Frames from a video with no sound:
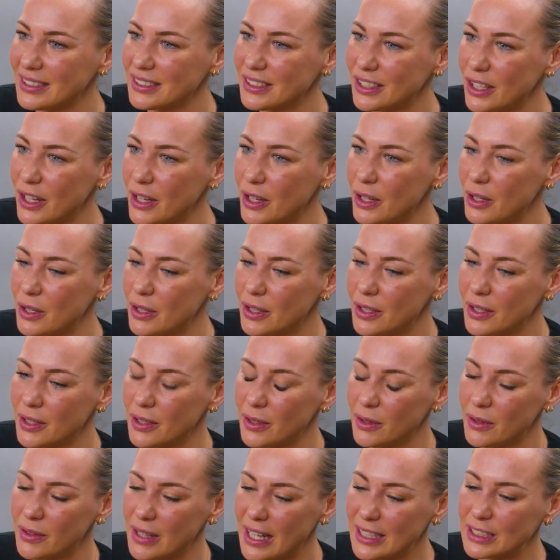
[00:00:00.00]
So
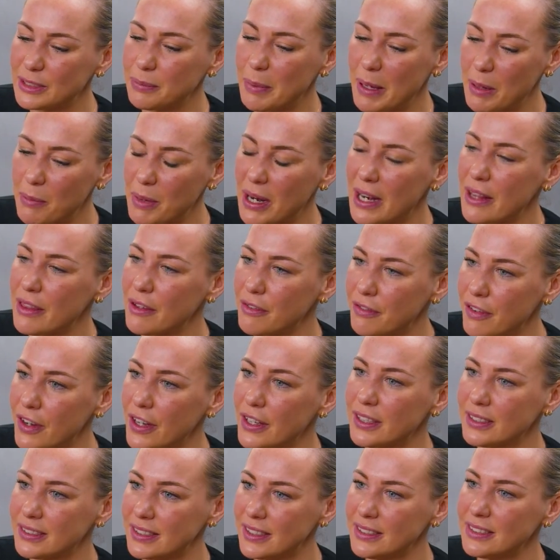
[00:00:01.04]
that's been one of the
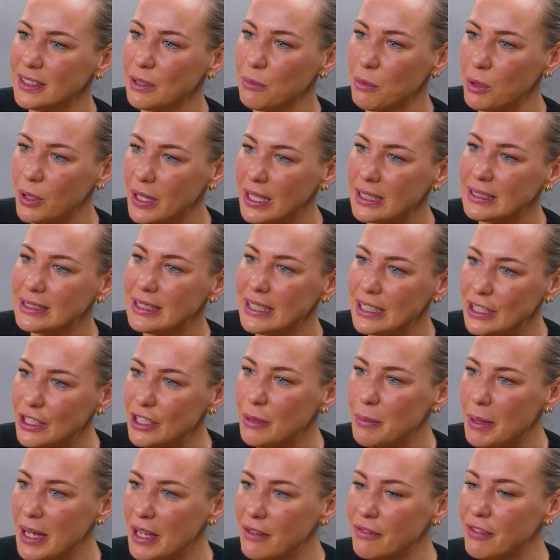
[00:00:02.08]
focuses and will continue
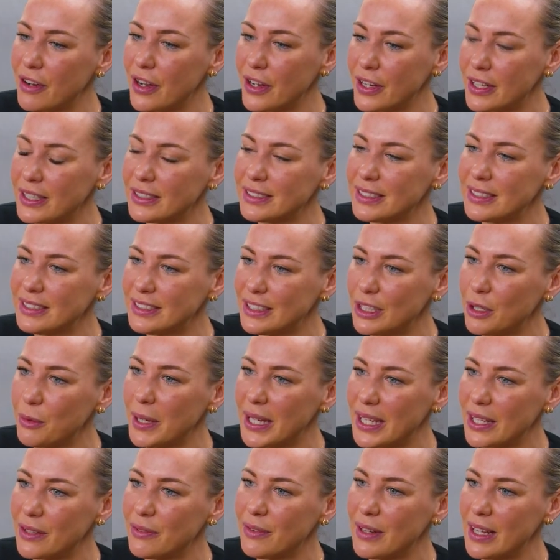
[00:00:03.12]
to be a focus until
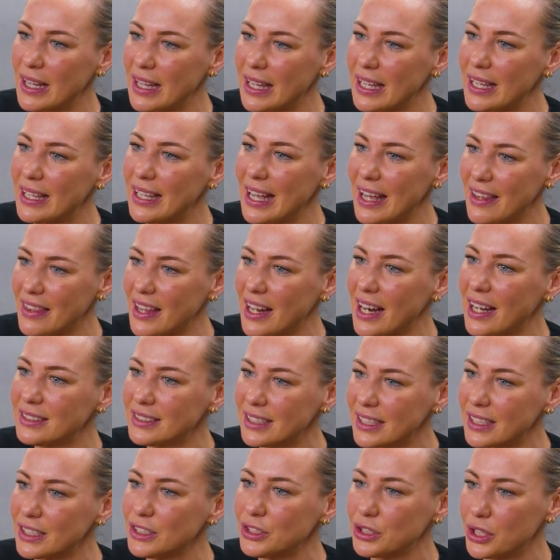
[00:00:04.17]
we can really get that
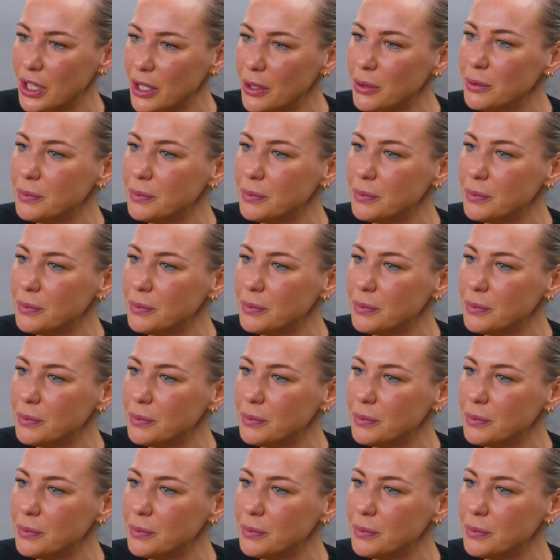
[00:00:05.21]
under control.